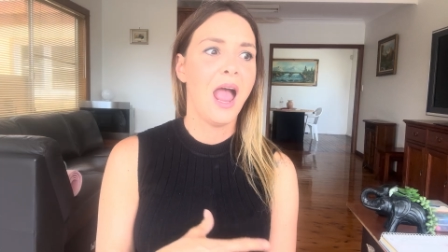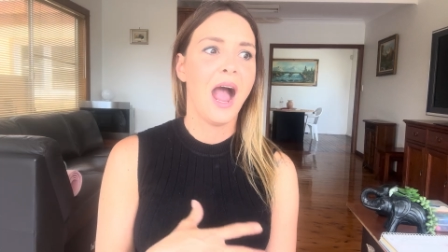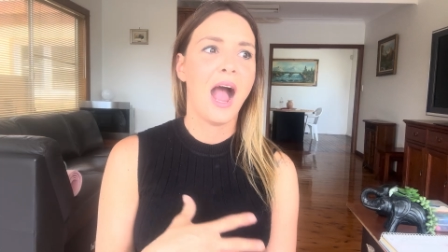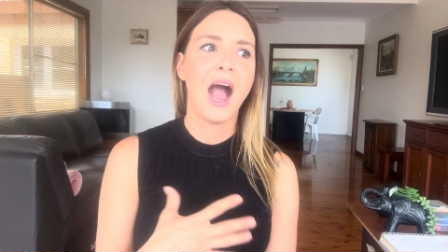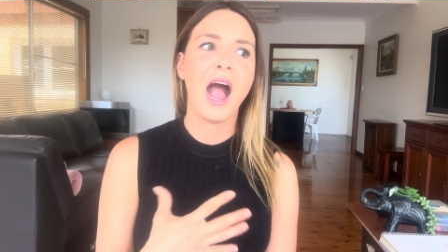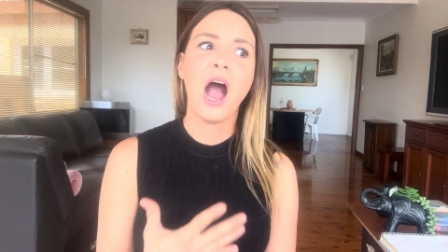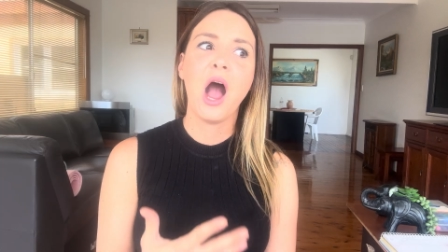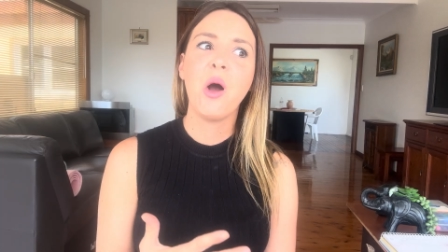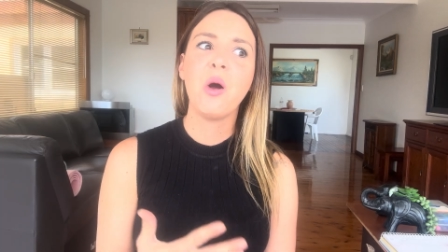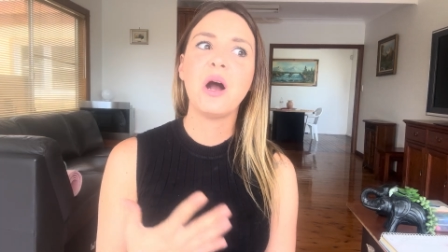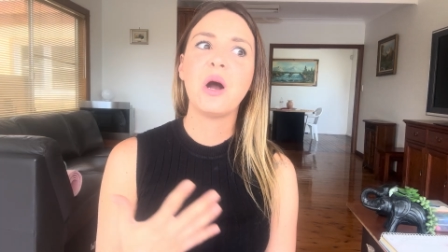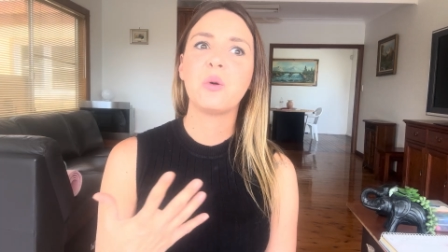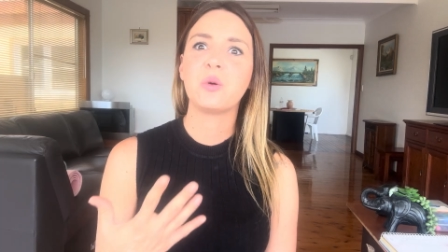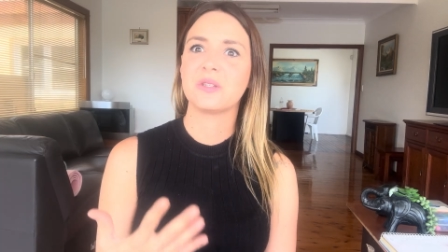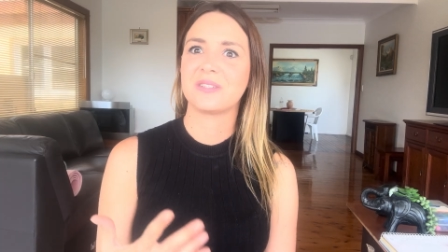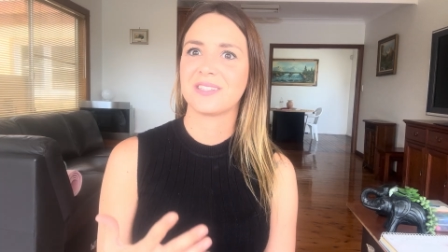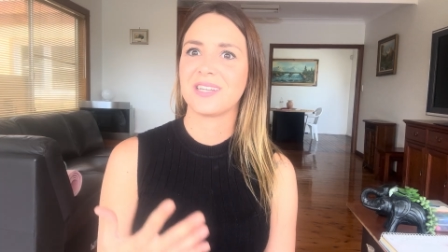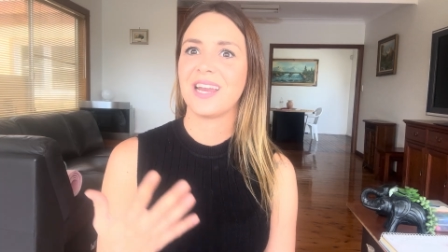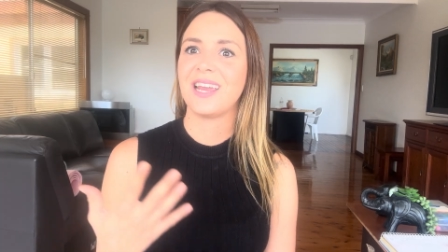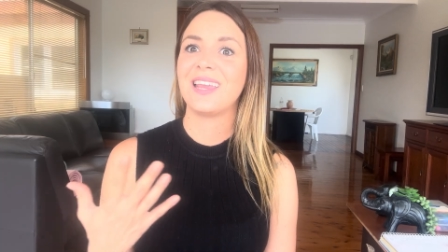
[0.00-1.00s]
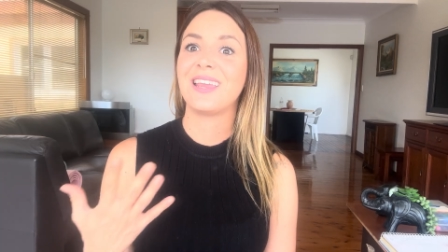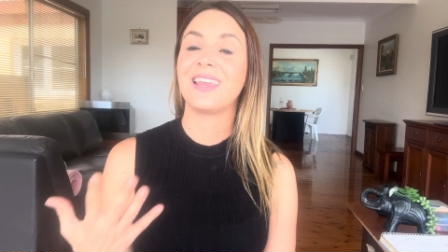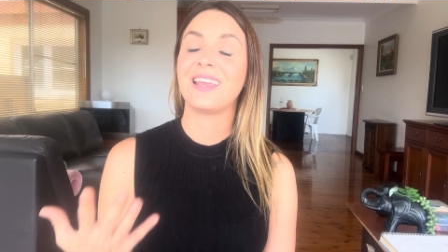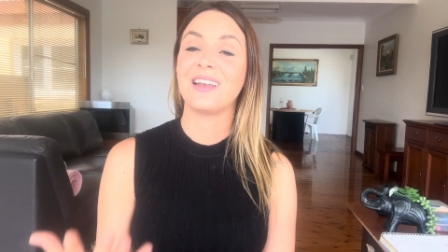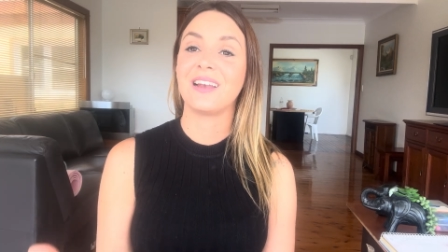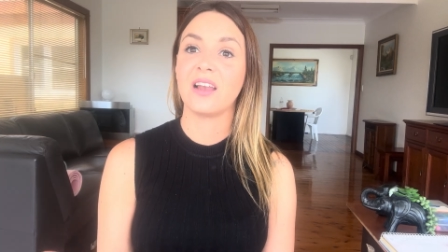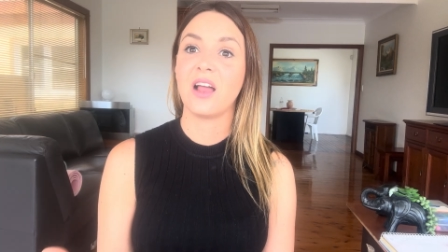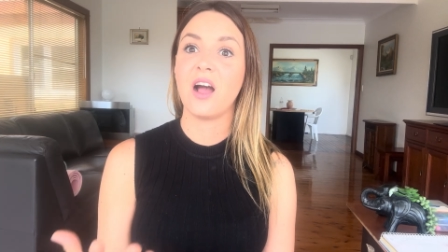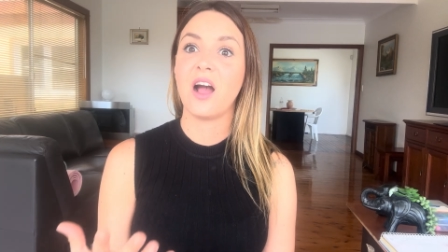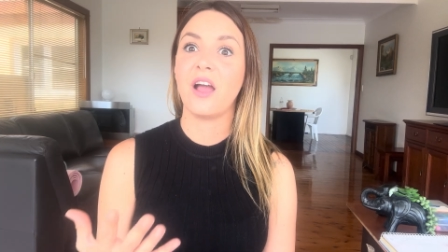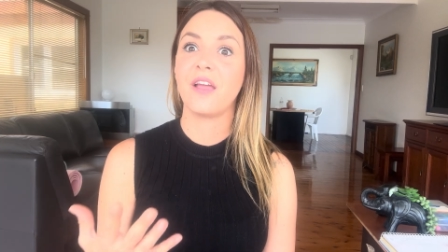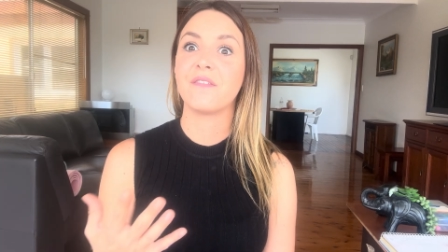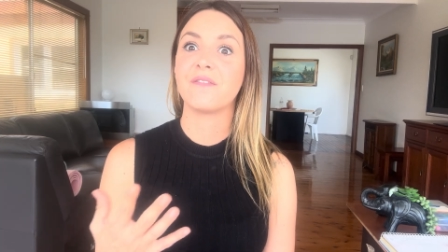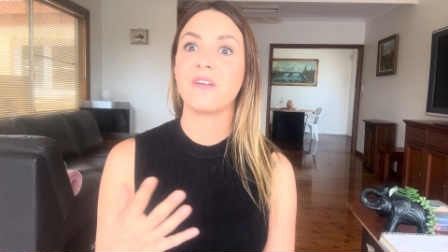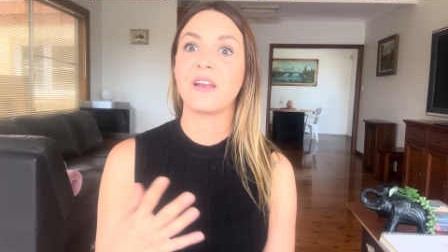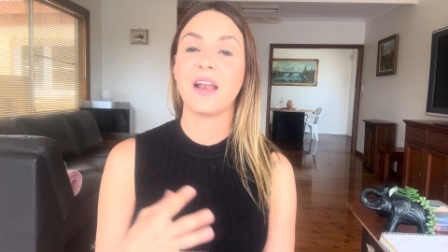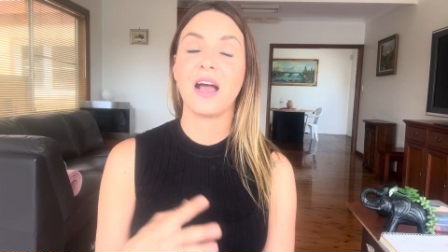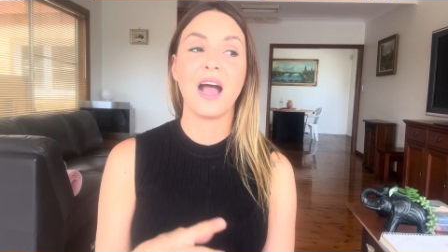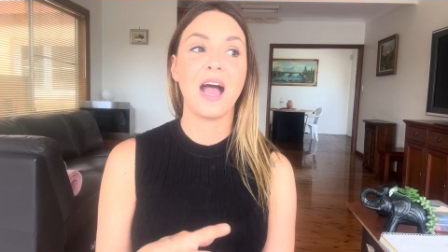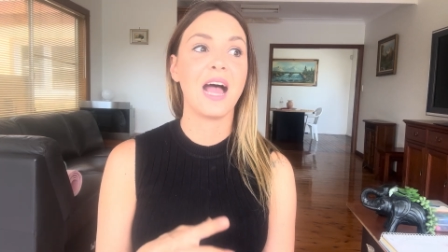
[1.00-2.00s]
how I was taking life,
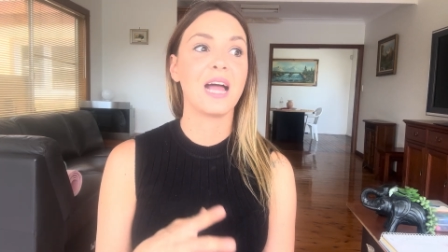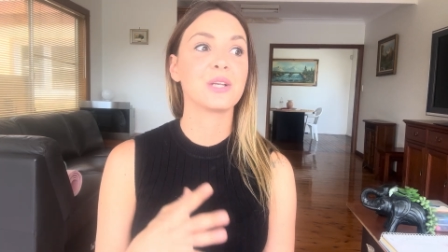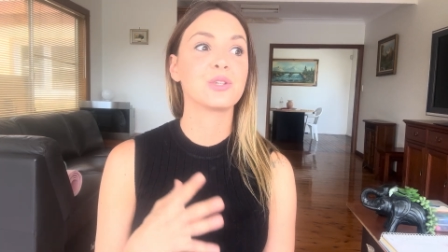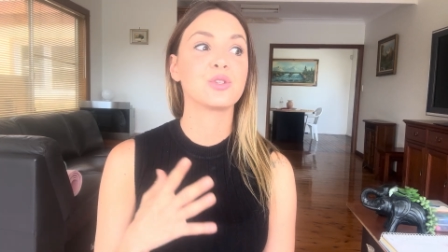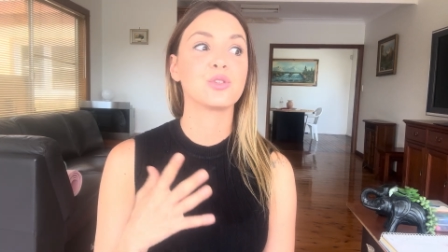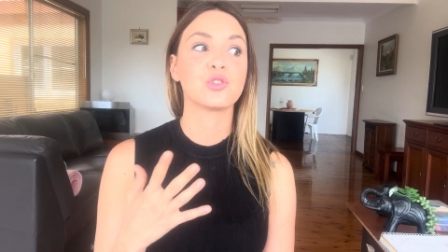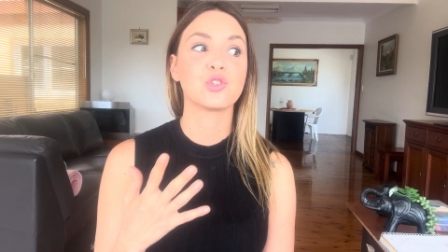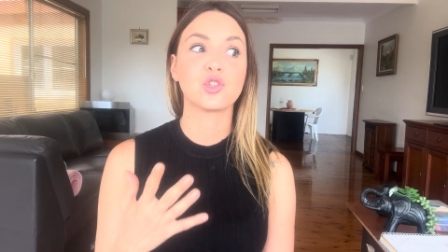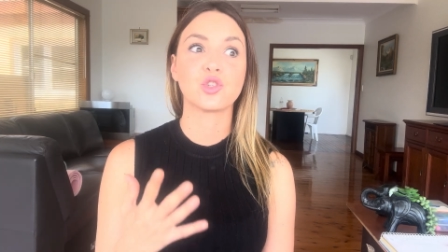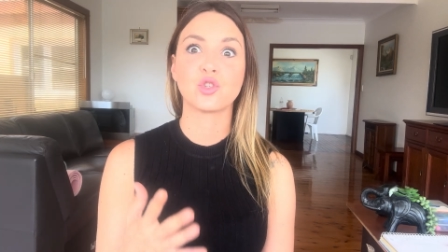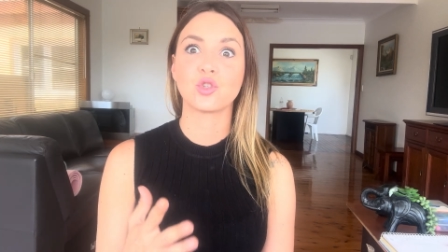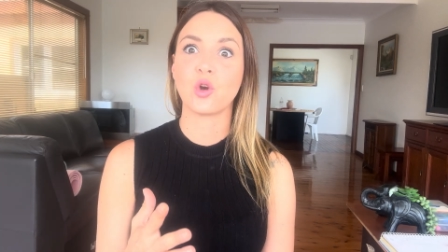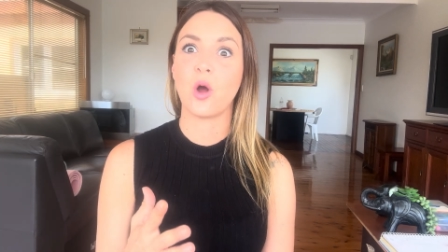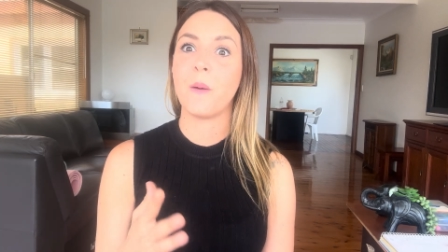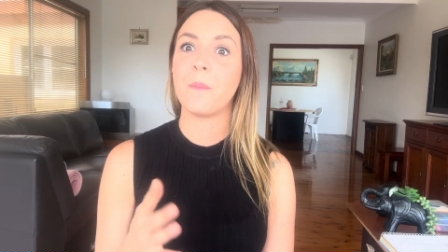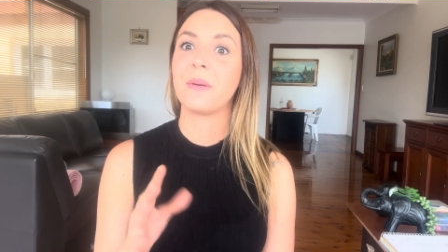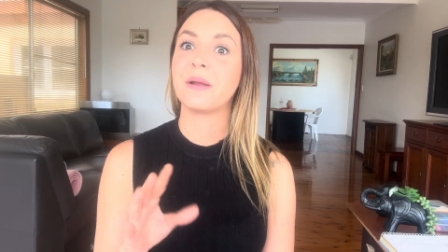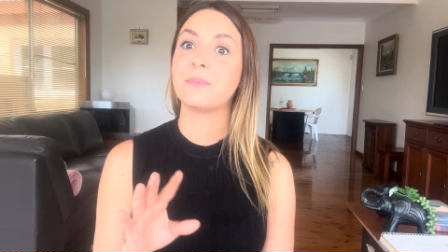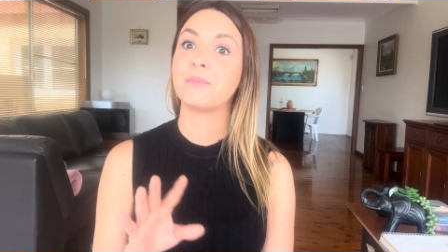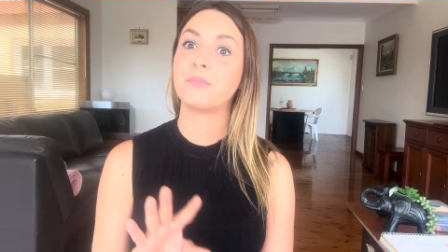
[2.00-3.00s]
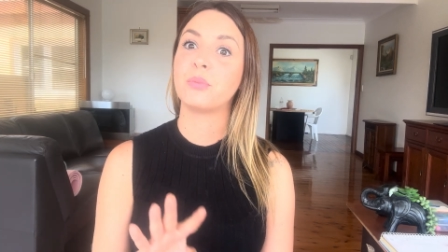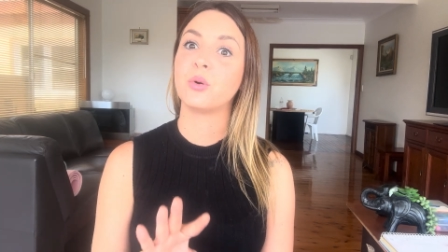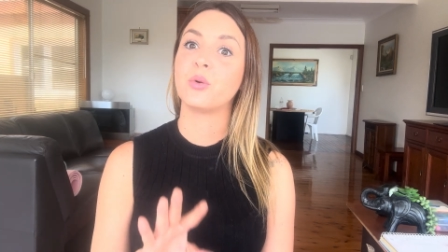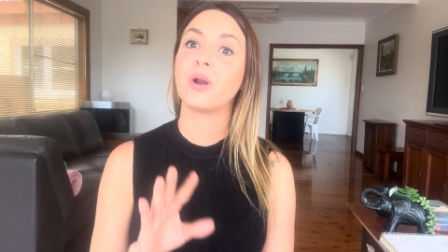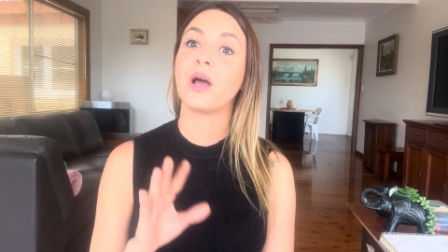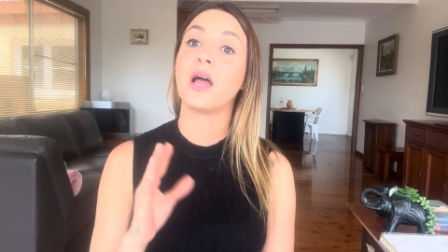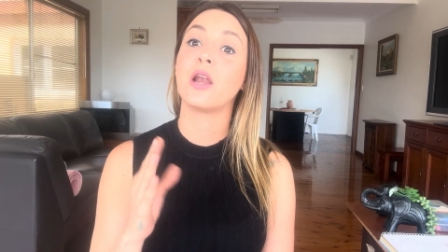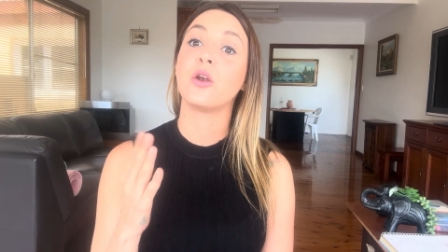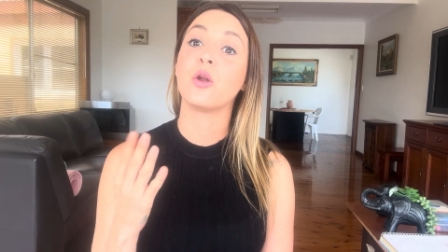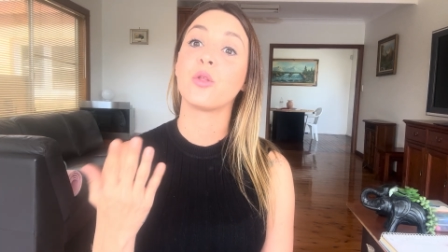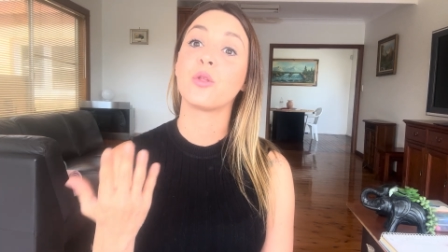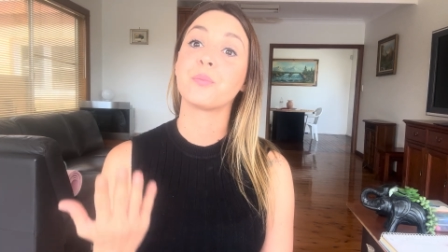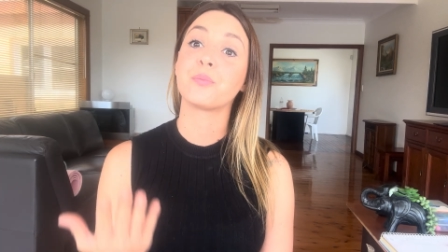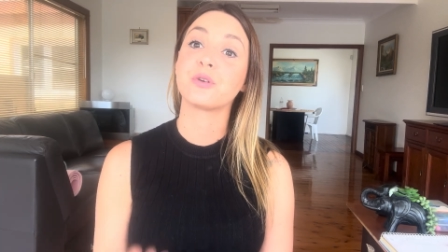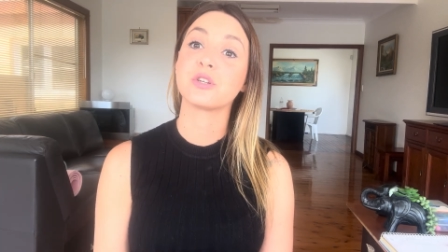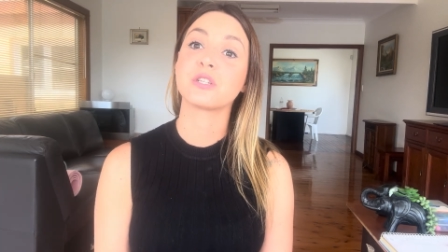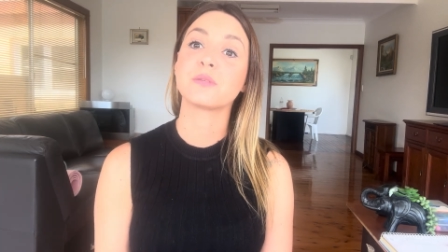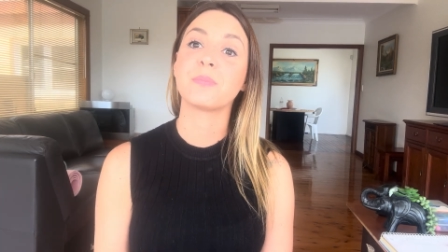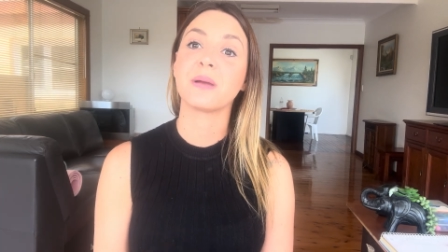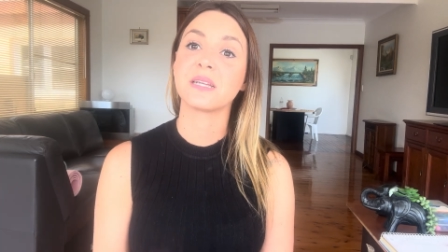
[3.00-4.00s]
and I had to stop and put another
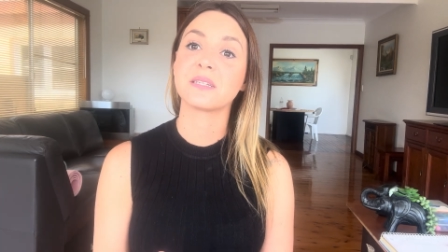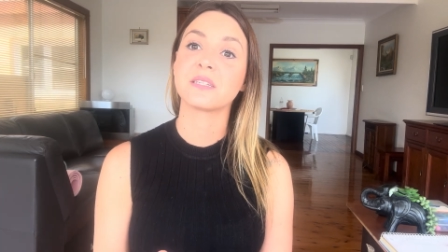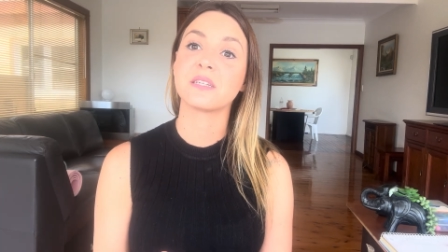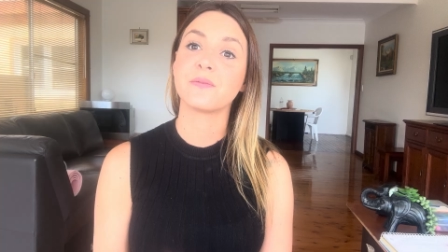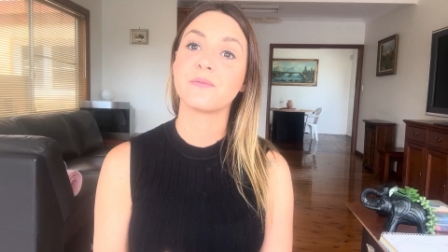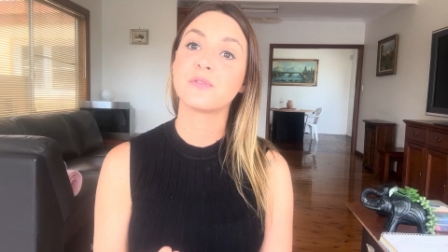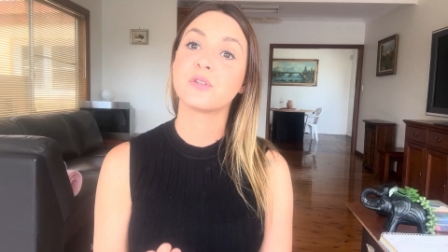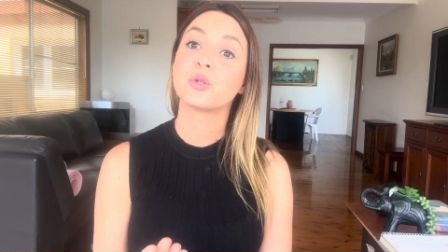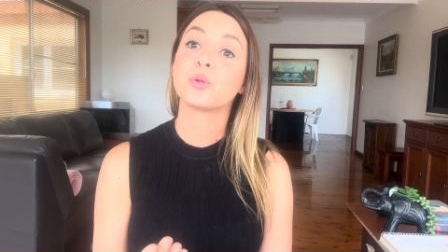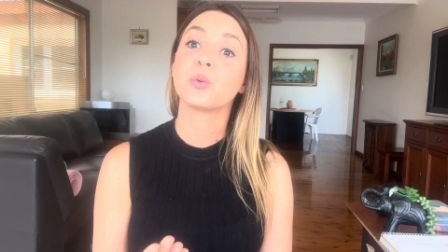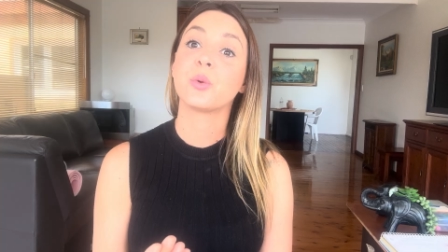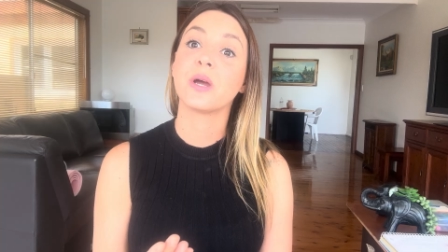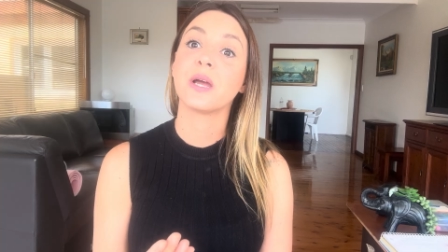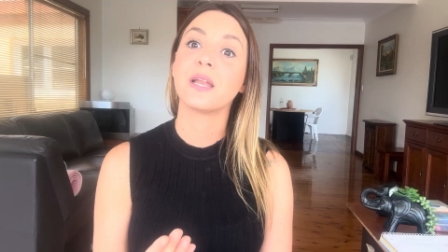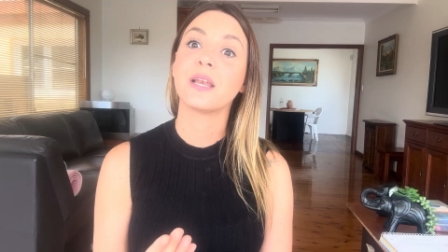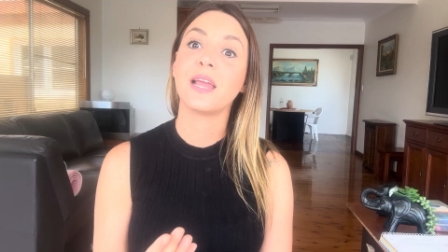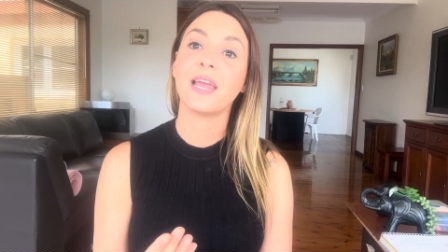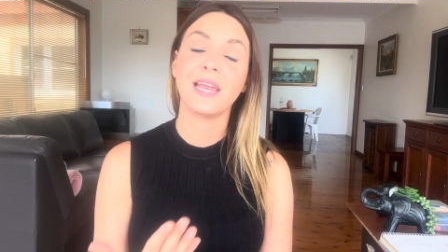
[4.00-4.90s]
perspective to it.